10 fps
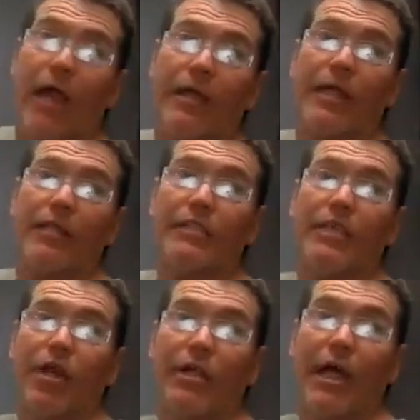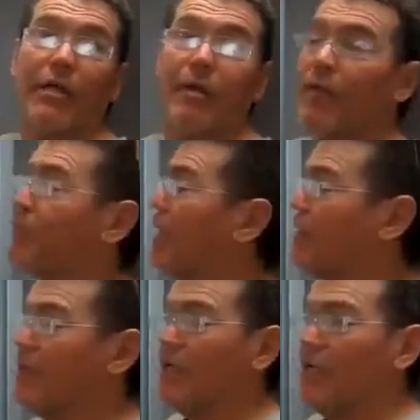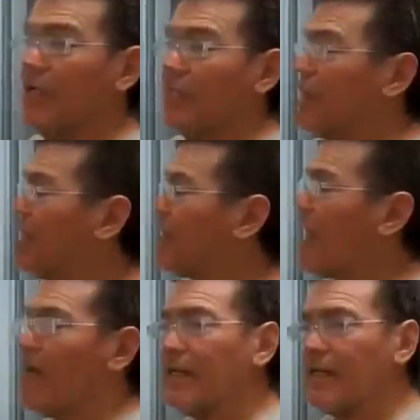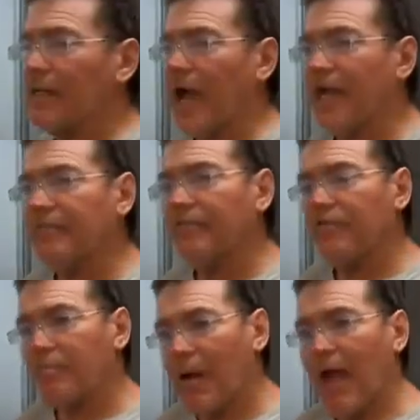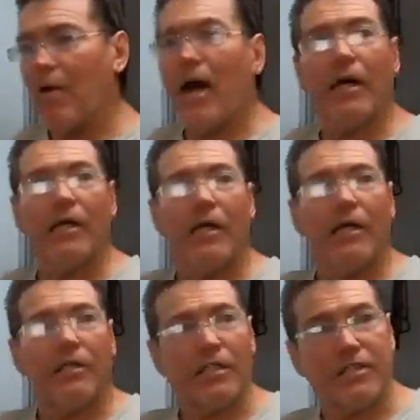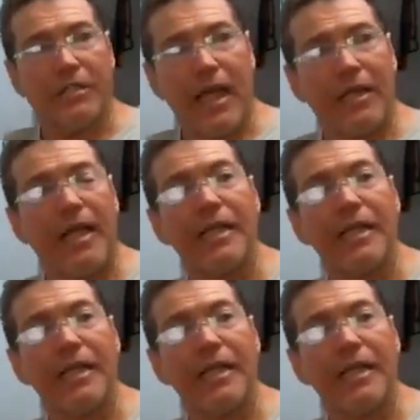out here. There's no doubt about that. But he can't have the power to stand out.